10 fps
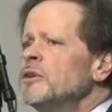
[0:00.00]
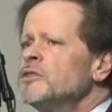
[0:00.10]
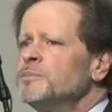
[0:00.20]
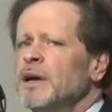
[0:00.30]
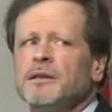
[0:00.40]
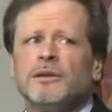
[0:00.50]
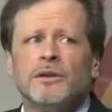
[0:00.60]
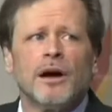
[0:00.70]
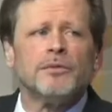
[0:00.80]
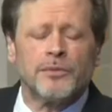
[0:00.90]
must make the
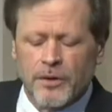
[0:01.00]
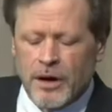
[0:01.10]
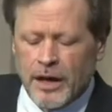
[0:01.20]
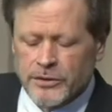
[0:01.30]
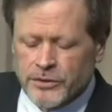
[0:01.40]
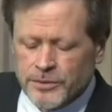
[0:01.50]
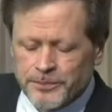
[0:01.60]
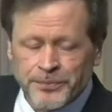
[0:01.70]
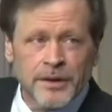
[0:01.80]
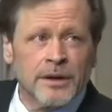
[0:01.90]
love of Christ
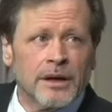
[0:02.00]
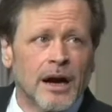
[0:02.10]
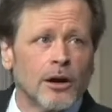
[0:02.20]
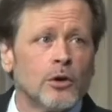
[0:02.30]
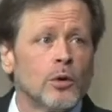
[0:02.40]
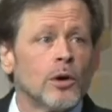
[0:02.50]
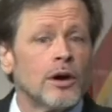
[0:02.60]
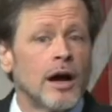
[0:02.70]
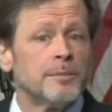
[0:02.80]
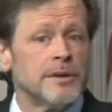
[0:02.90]
our core
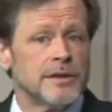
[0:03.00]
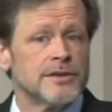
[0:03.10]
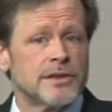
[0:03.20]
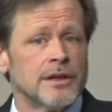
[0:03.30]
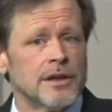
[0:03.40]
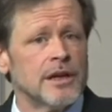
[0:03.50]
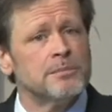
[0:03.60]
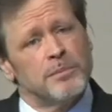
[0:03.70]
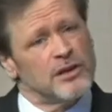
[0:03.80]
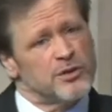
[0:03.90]
competency.
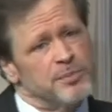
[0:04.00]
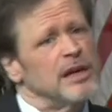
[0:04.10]
It must